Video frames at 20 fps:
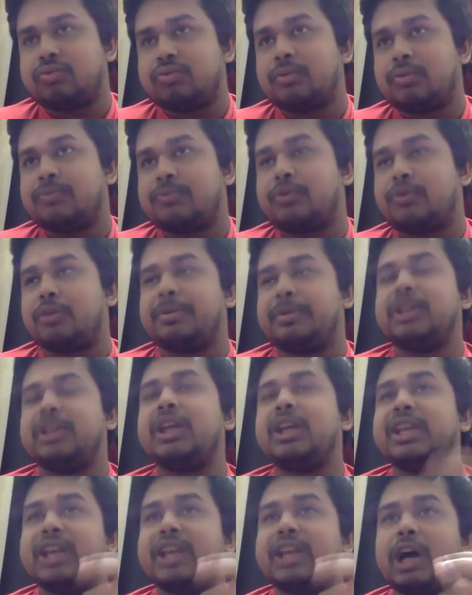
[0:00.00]
For me,
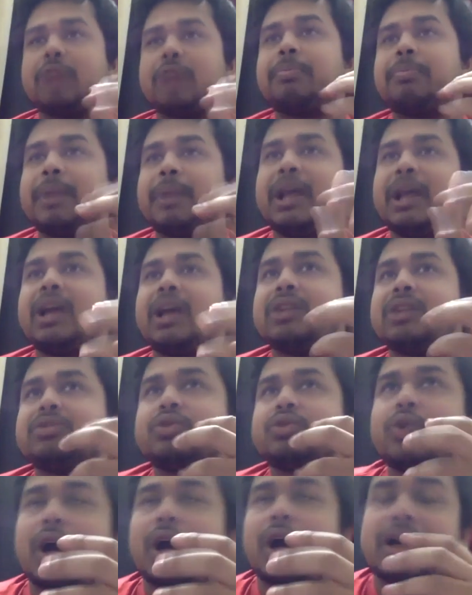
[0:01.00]
the young players
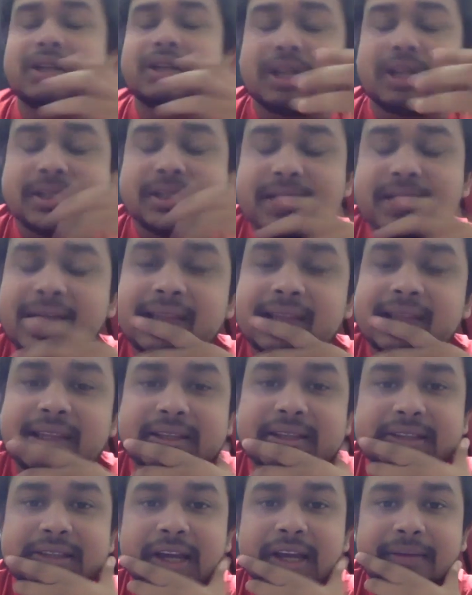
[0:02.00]
should understand
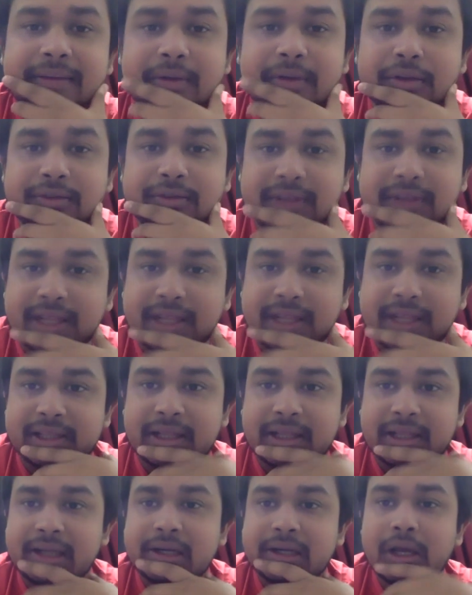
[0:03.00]
this kind of thing.
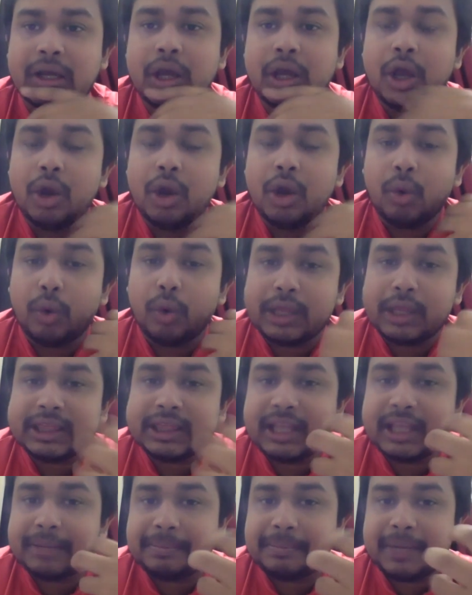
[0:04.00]
Then when
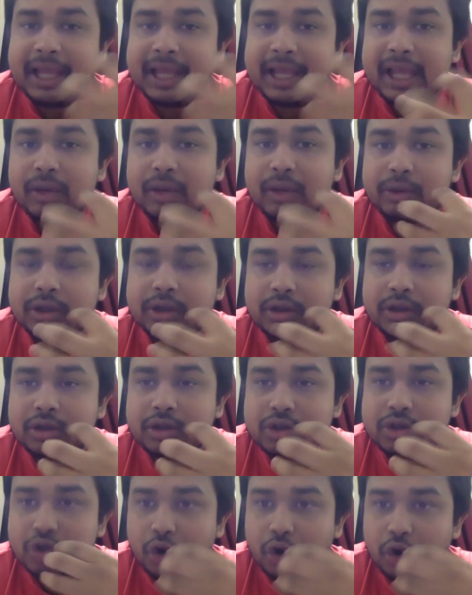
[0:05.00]
they're playing with
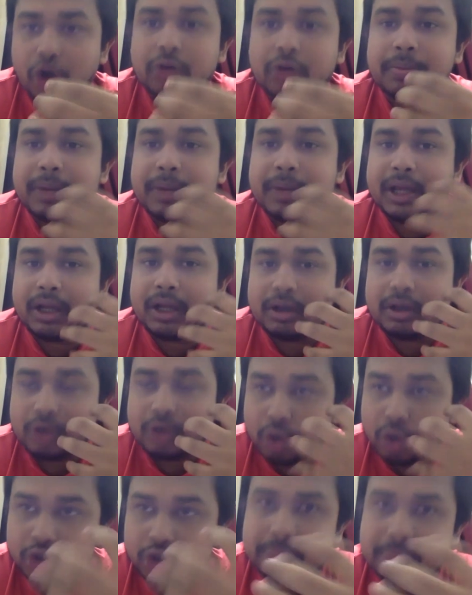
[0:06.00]
strong player,
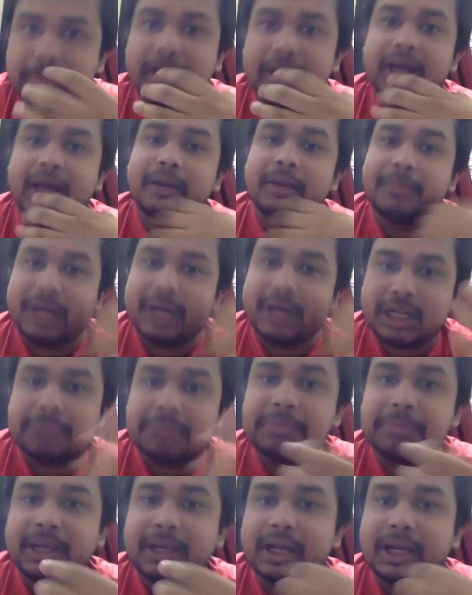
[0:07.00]
good player, better
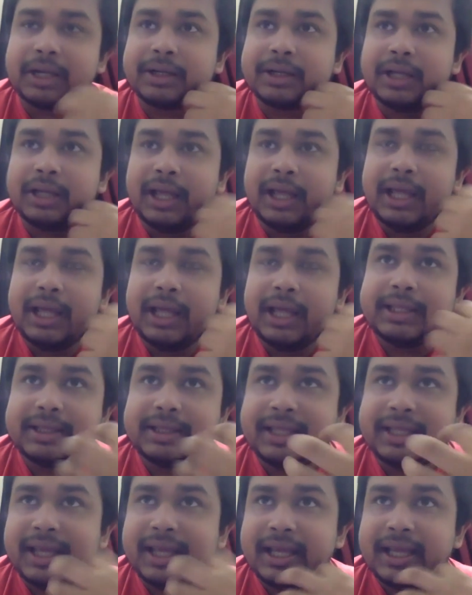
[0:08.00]
player,
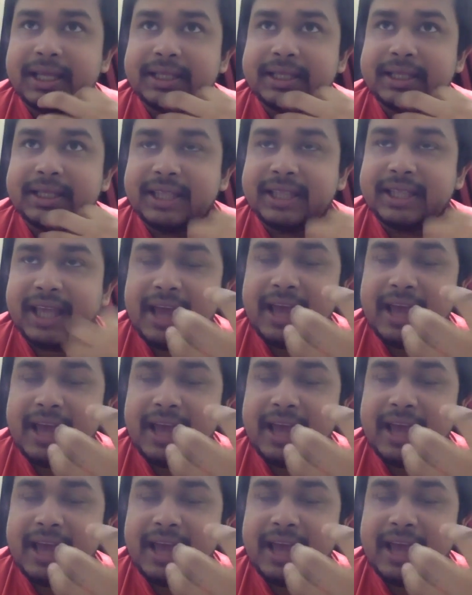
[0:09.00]
they have